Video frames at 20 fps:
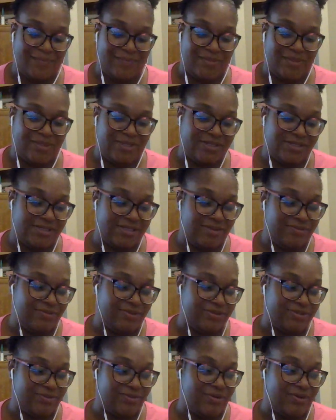Let's see
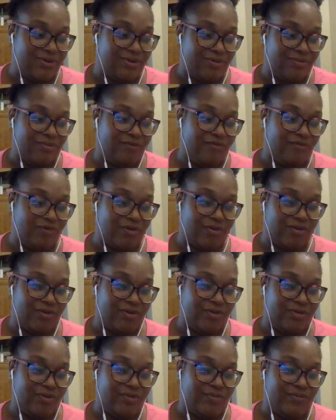what's going on with
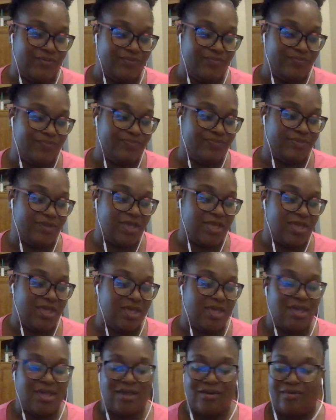Virgo.
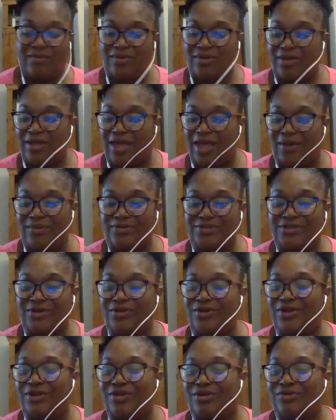Well, I was
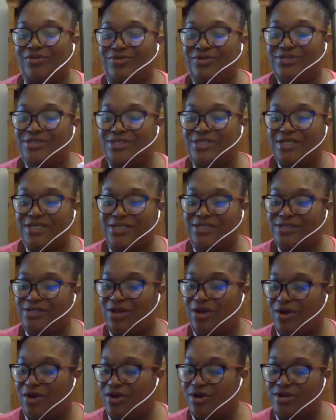going to use these
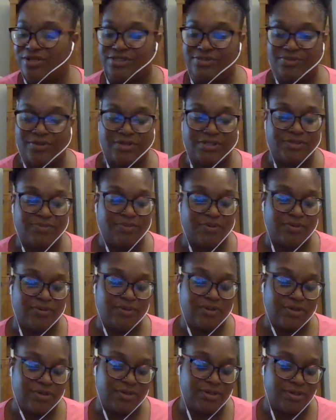cards, but
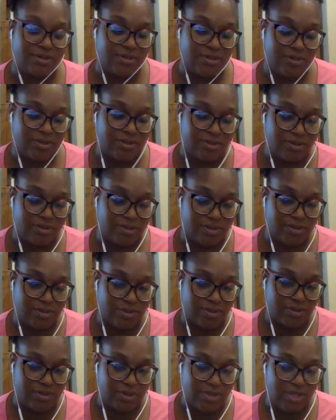Spirit,
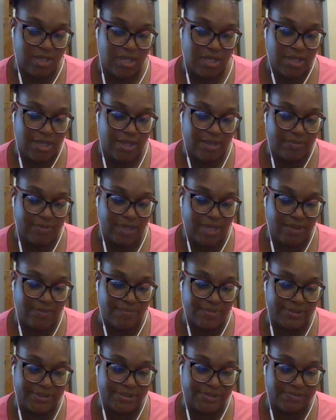I'm getting
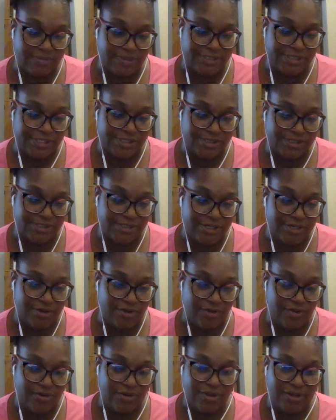mixed messages here.
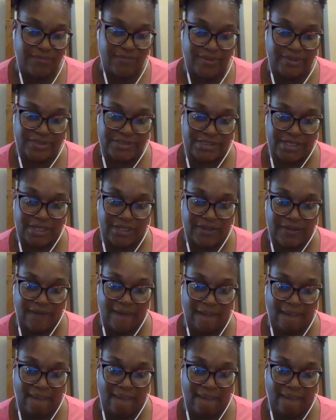Hold on, give me a second.